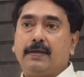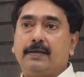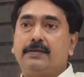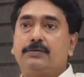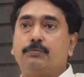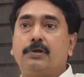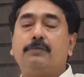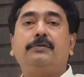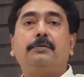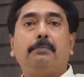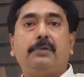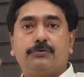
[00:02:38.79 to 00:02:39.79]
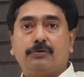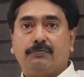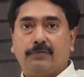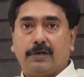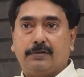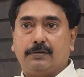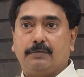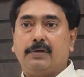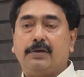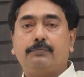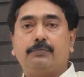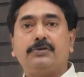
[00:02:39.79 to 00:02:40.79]
is one of the major factors
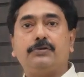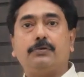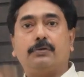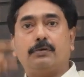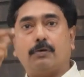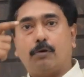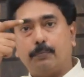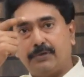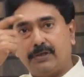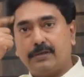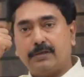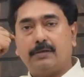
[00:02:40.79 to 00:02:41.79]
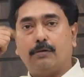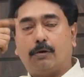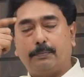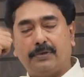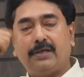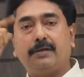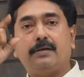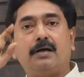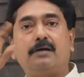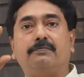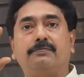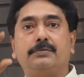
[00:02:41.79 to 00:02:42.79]
by which your optic
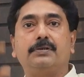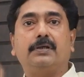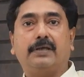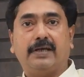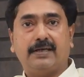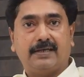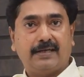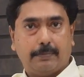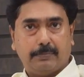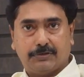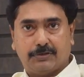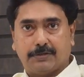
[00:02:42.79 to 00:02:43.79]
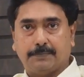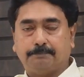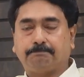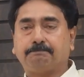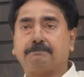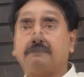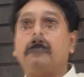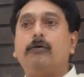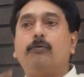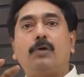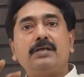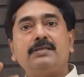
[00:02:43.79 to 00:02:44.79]
nerves get damaged.
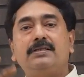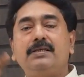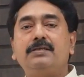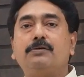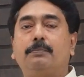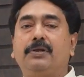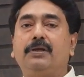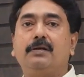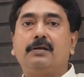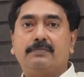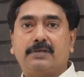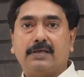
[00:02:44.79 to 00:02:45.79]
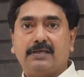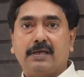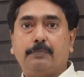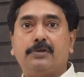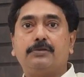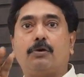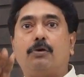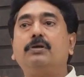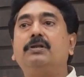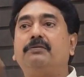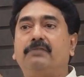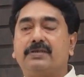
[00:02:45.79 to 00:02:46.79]
Once these optic nerves get damaged or
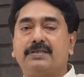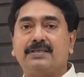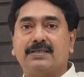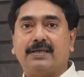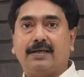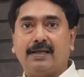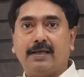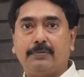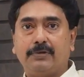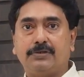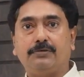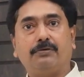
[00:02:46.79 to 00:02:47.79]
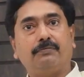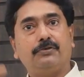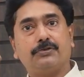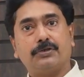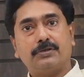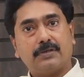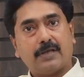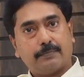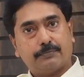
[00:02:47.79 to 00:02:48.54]
the vessels get damaged, your visions